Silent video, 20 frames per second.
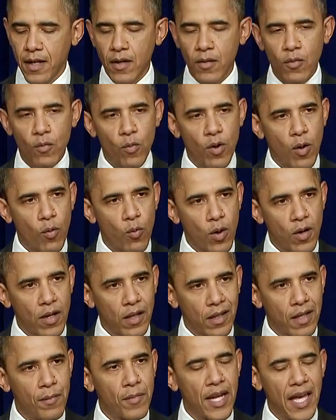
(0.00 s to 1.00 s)
where we're
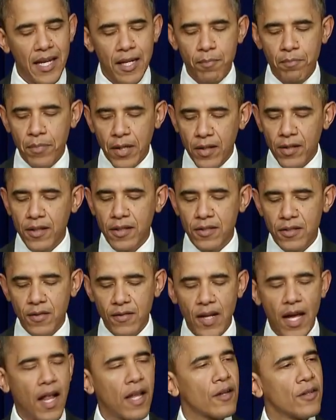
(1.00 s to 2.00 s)
eliminating billions of
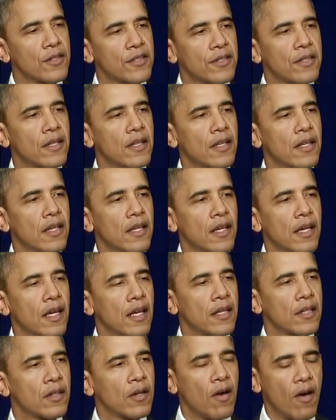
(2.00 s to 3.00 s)
dollars
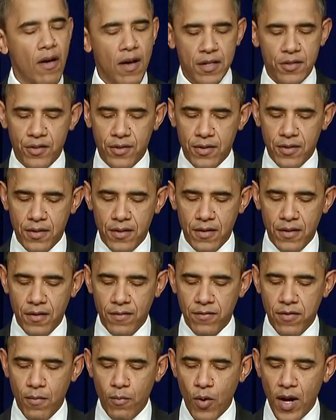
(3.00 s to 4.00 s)
in costs
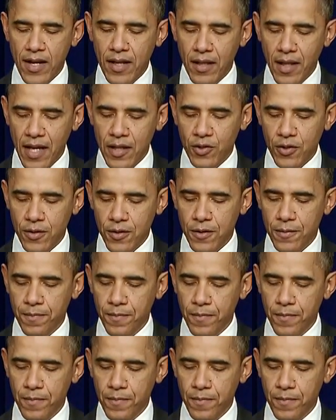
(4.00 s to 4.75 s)
from regulations.